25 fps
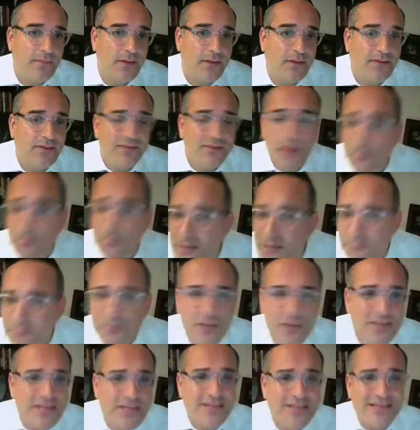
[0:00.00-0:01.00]
Same in
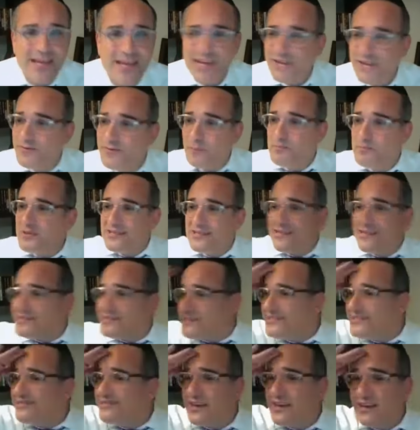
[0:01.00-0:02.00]
business. If a business
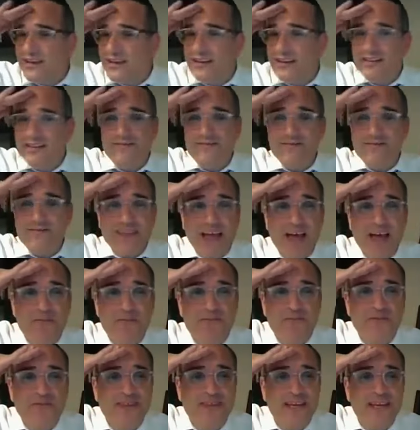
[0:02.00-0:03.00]
is,
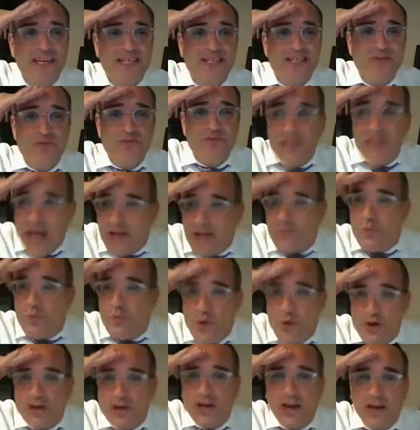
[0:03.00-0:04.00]
everything is not
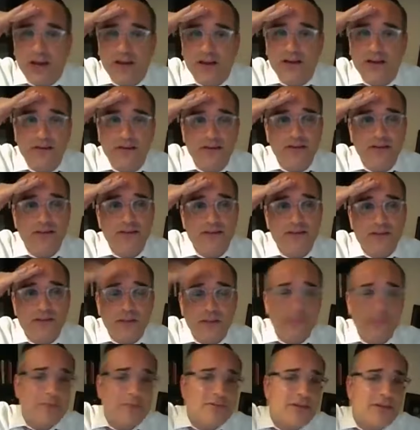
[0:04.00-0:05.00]
working,
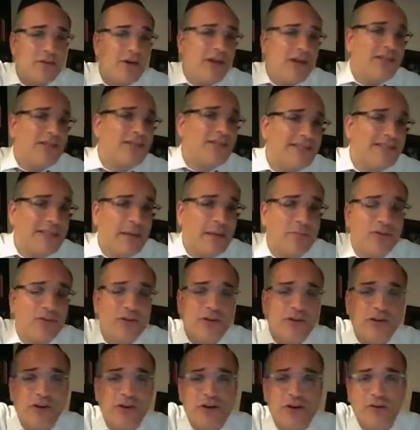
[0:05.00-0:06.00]
sometimes you know, it's time to
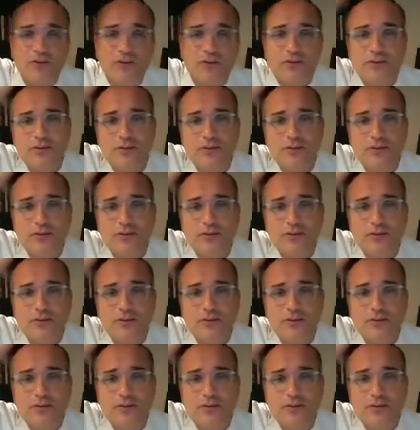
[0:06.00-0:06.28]
close.